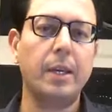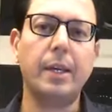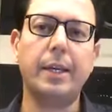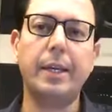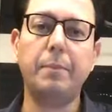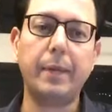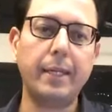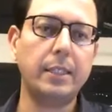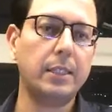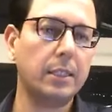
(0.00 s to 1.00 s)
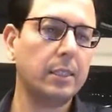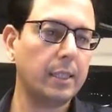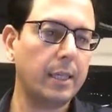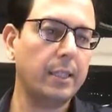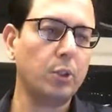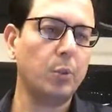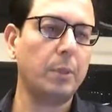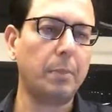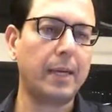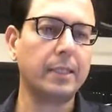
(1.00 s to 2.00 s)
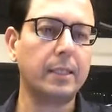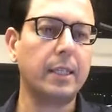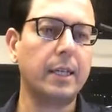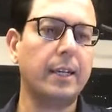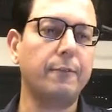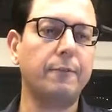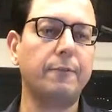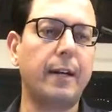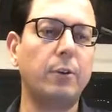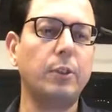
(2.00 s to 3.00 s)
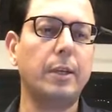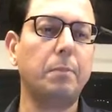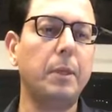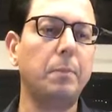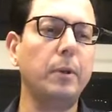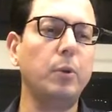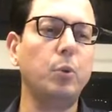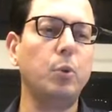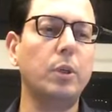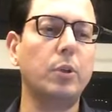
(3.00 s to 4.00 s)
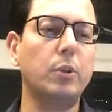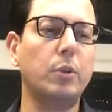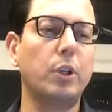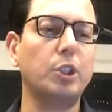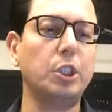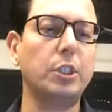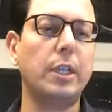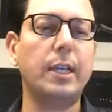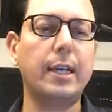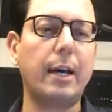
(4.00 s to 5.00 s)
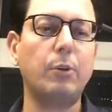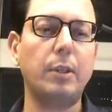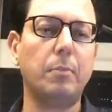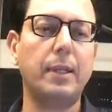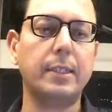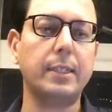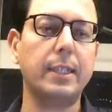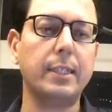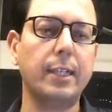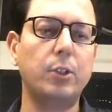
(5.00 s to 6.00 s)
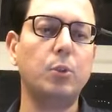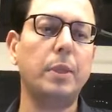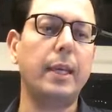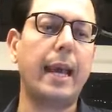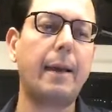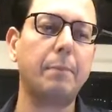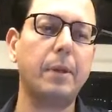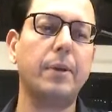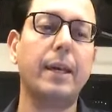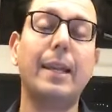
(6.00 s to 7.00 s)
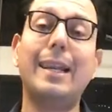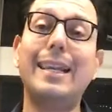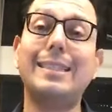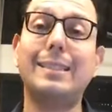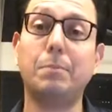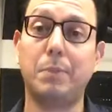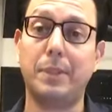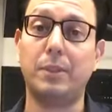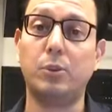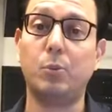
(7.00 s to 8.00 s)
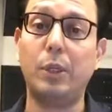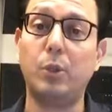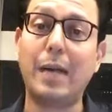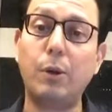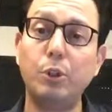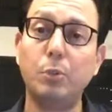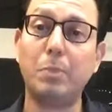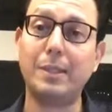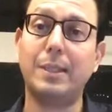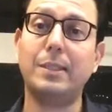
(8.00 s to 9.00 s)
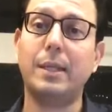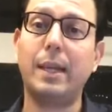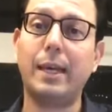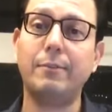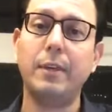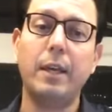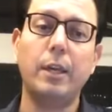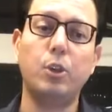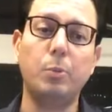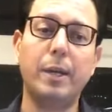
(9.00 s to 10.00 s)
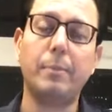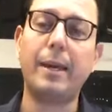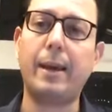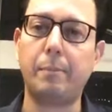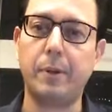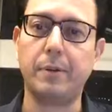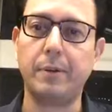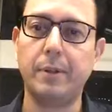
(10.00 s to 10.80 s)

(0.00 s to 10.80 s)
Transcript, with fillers: Indeed, many studies over the past decade have found that people who consciously count their blessings and tend to be happier and less depressed. So when you count your blessings in life, you become happier.